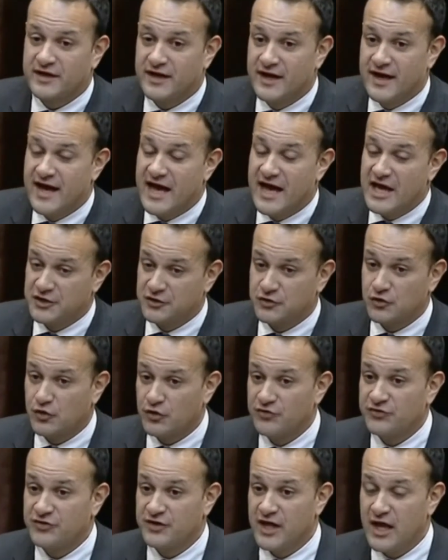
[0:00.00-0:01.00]
And of
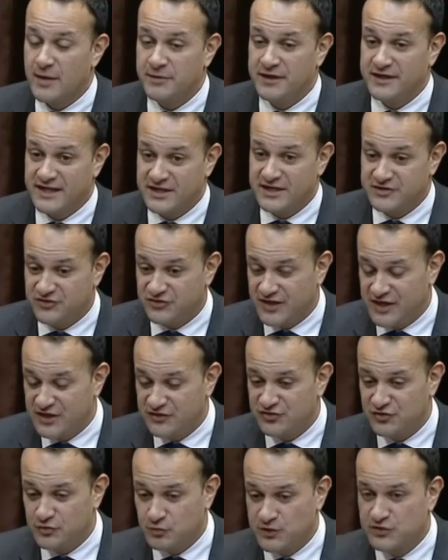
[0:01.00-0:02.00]
course, the lobbying
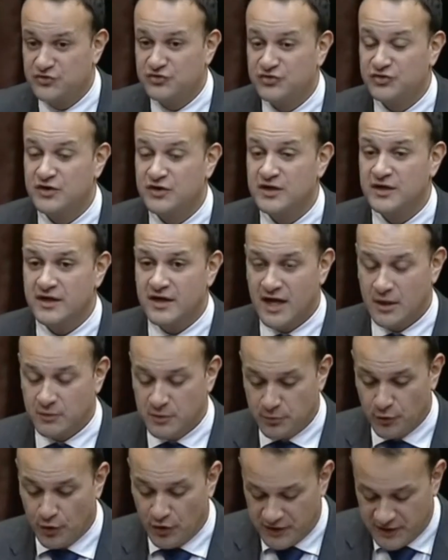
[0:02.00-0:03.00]
legislation, which we
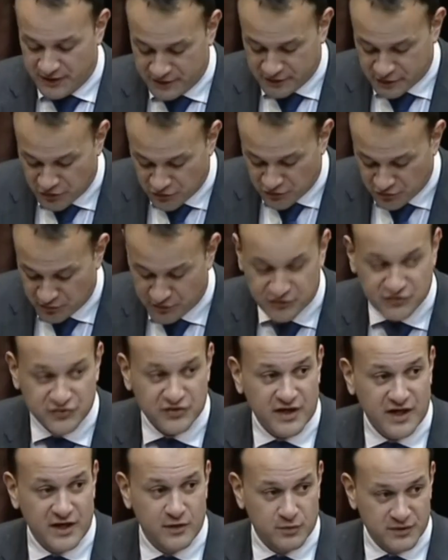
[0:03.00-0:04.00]
brought in government
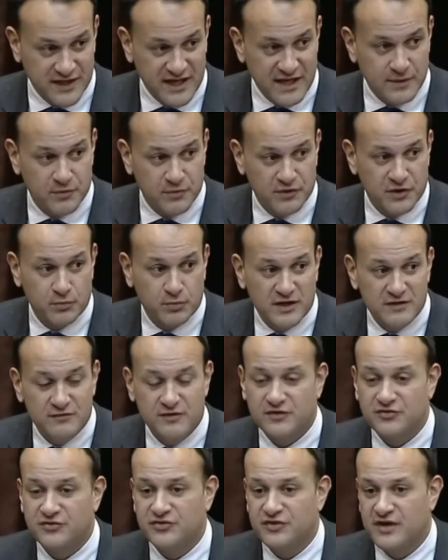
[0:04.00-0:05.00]
with Labour in the
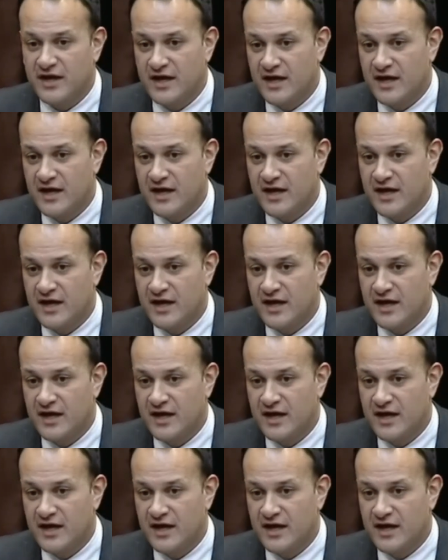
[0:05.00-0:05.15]
previous